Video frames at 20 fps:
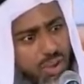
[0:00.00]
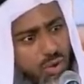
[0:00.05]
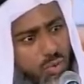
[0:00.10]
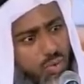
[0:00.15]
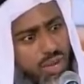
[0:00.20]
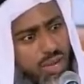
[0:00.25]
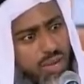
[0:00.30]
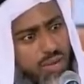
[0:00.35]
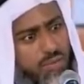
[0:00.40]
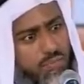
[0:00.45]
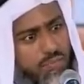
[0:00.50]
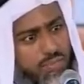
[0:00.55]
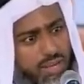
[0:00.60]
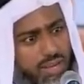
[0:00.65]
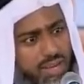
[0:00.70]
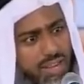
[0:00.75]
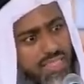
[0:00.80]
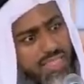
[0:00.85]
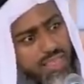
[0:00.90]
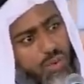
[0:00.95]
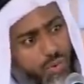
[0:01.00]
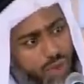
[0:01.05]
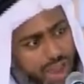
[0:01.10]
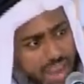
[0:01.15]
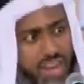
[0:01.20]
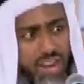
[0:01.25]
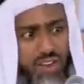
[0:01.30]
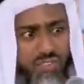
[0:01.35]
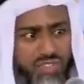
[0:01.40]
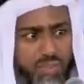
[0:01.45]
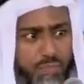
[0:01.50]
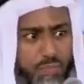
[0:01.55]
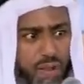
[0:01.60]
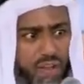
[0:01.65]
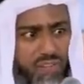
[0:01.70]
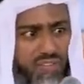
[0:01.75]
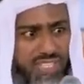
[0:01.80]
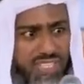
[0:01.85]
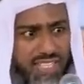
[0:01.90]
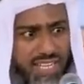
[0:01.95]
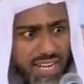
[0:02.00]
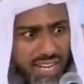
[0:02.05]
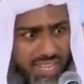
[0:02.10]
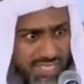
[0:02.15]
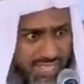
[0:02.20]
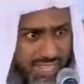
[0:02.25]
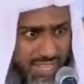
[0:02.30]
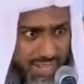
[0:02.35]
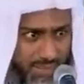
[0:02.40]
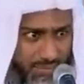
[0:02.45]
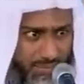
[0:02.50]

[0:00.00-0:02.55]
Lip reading: we mean the way of the Prophet sallallahu alaihi wasallam.